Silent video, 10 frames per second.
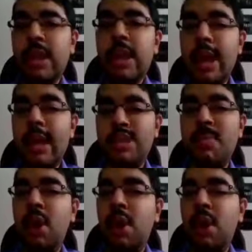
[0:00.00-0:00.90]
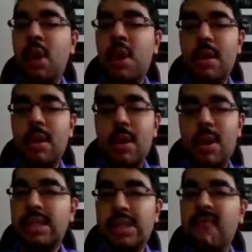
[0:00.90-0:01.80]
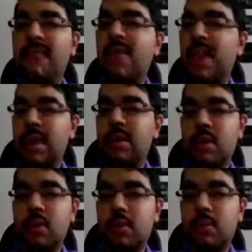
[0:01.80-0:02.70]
esmolol and stuff like that. So